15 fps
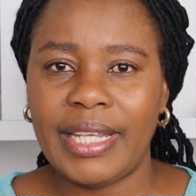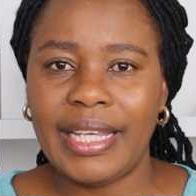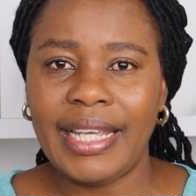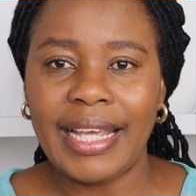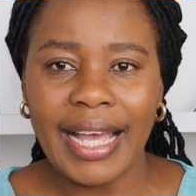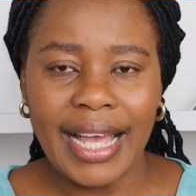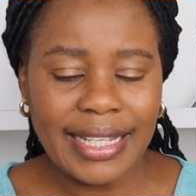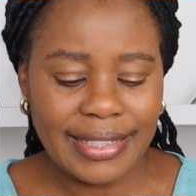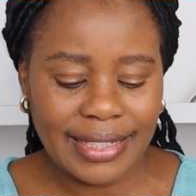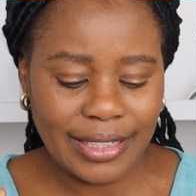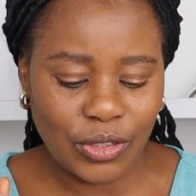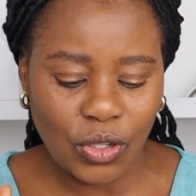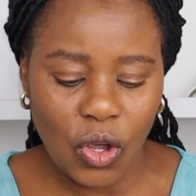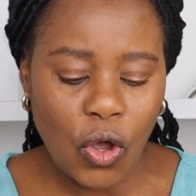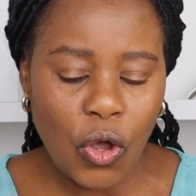He has
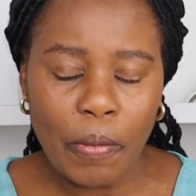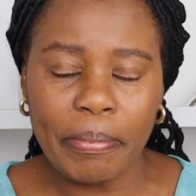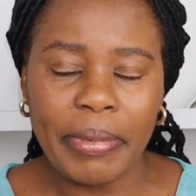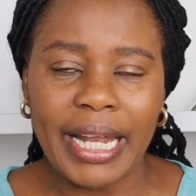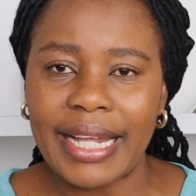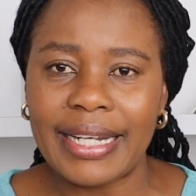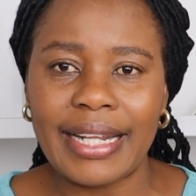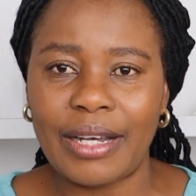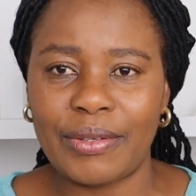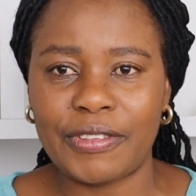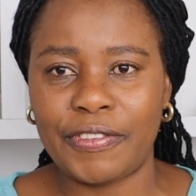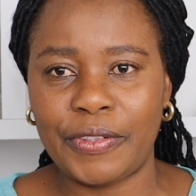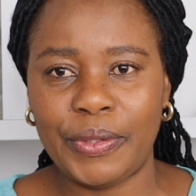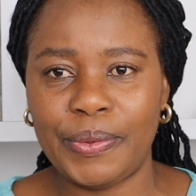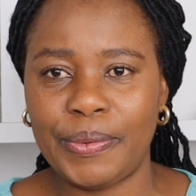it all planned out
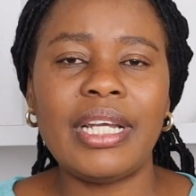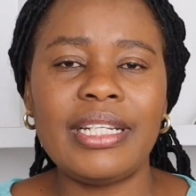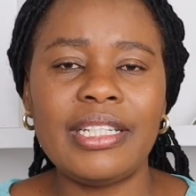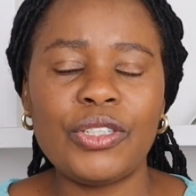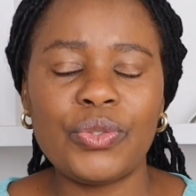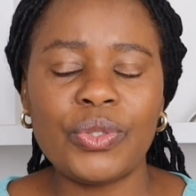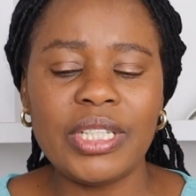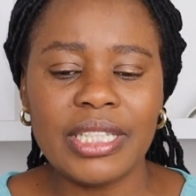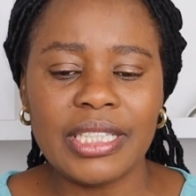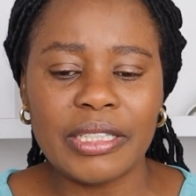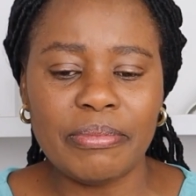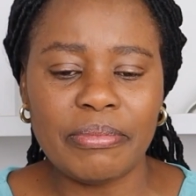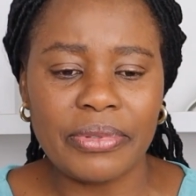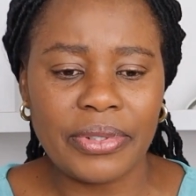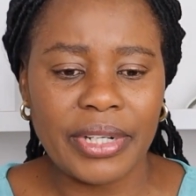for you. And you shouldn't
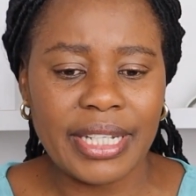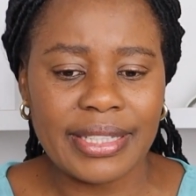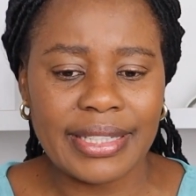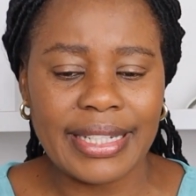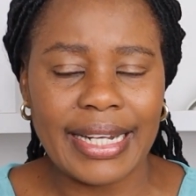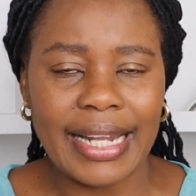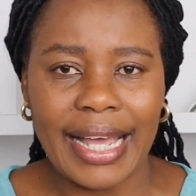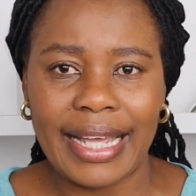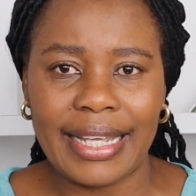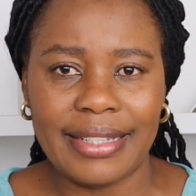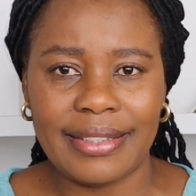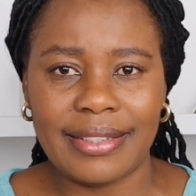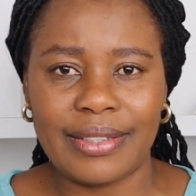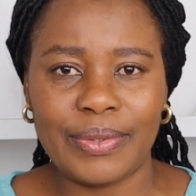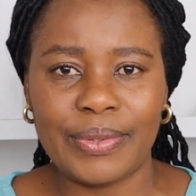embrace
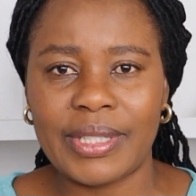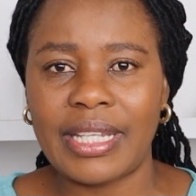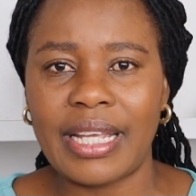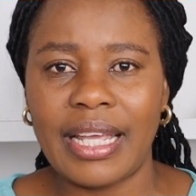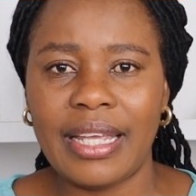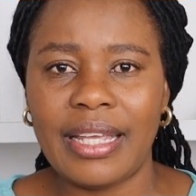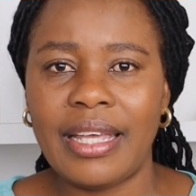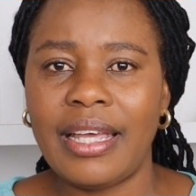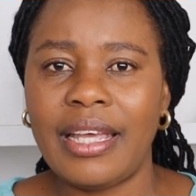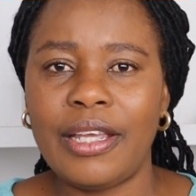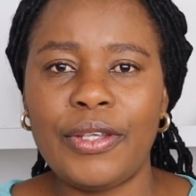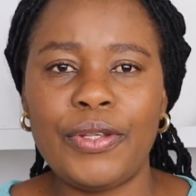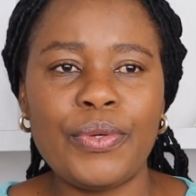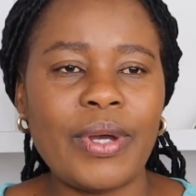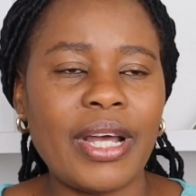lies to say
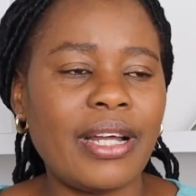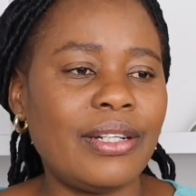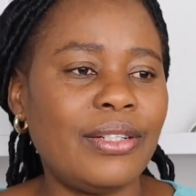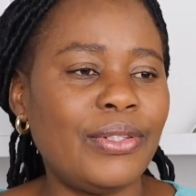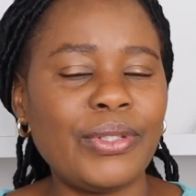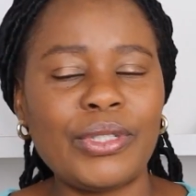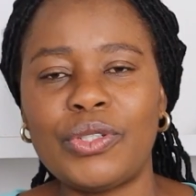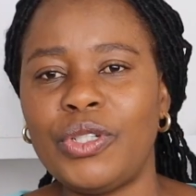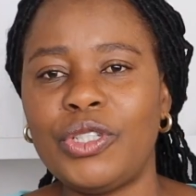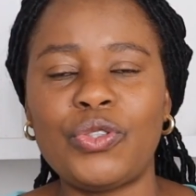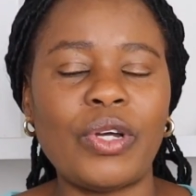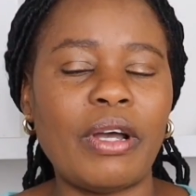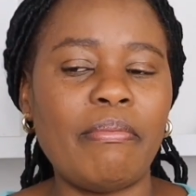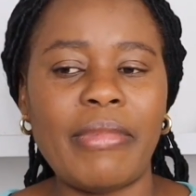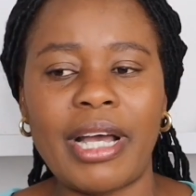you are not going
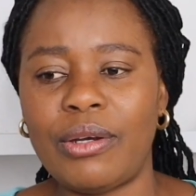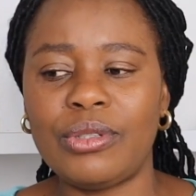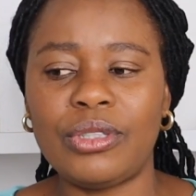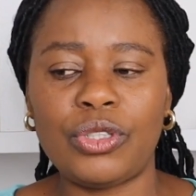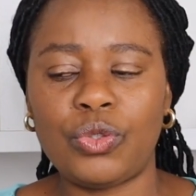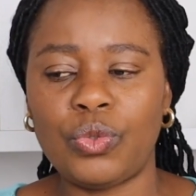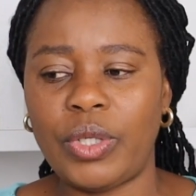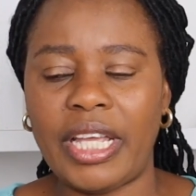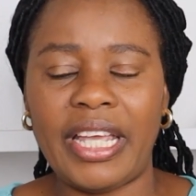to amount to